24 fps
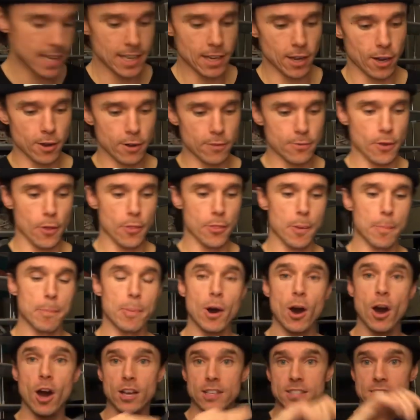of the
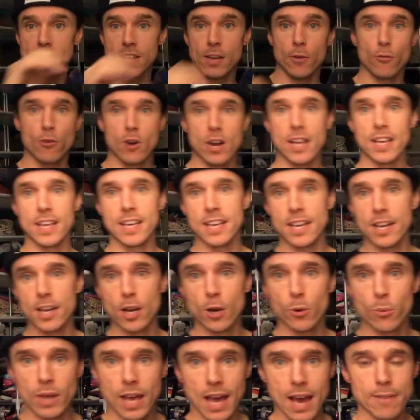box, right
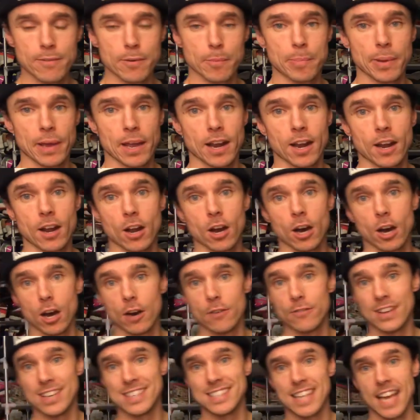here we have a pair
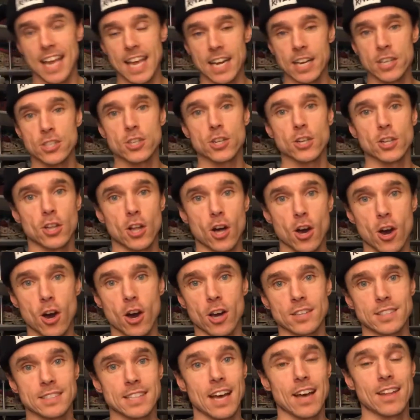of Danish
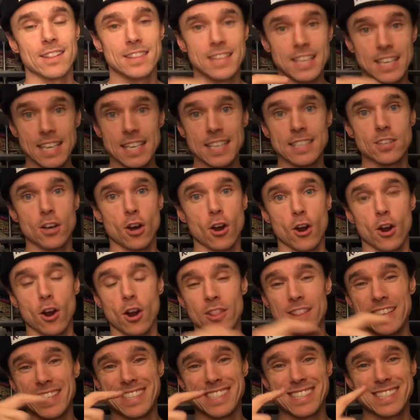clogs. Now these are
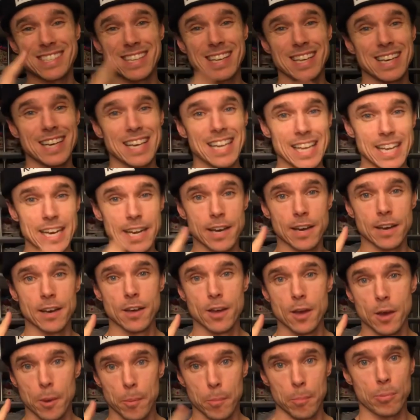the Sanita
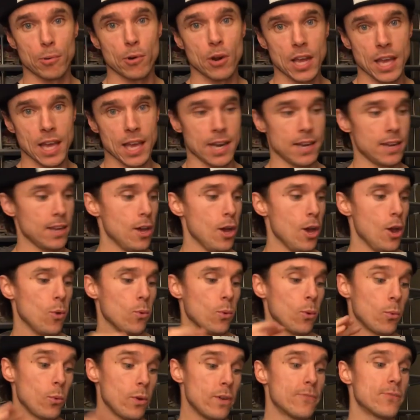brand.
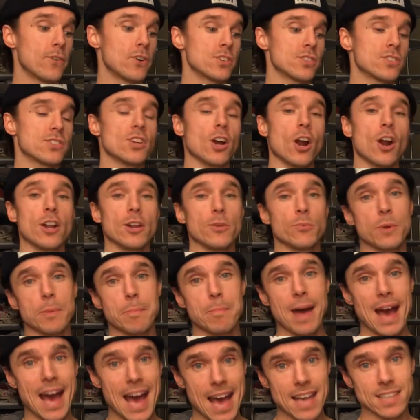When we first started, we
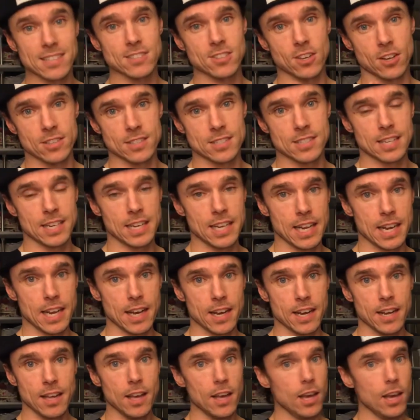passed on Sanita